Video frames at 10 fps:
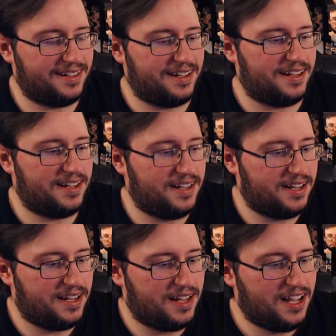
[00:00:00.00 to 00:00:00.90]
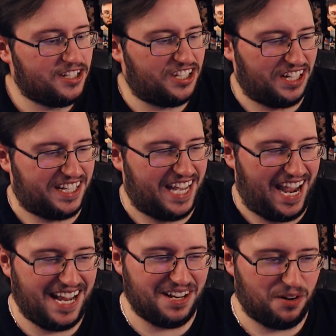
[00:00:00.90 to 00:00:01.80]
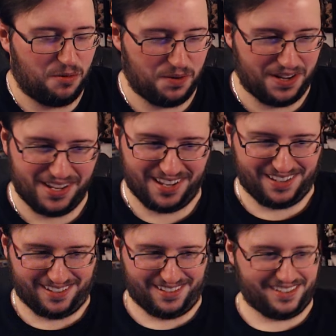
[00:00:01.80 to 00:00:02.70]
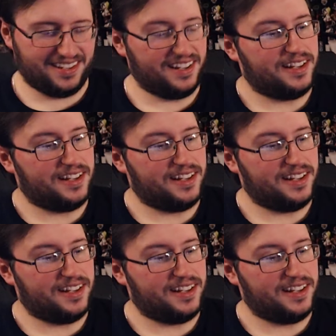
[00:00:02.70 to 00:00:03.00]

Takeda wins.